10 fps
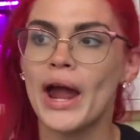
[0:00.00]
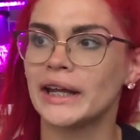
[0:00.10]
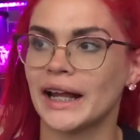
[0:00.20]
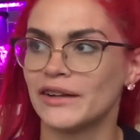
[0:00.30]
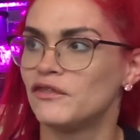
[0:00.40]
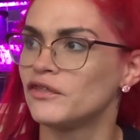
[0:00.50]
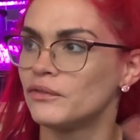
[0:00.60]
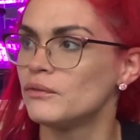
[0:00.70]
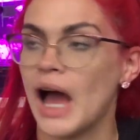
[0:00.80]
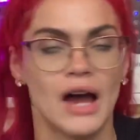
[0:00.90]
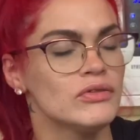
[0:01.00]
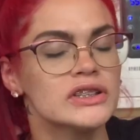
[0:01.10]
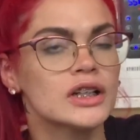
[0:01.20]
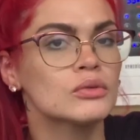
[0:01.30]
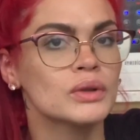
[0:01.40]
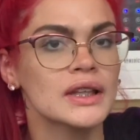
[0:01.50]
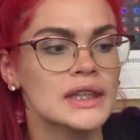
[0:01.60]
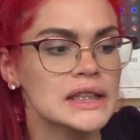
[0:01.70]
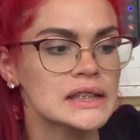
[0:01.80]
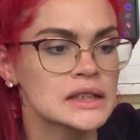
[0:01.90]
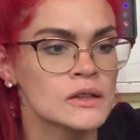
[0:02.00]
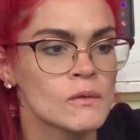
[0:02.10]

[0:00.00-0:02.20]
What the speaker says: and I haven't done one of these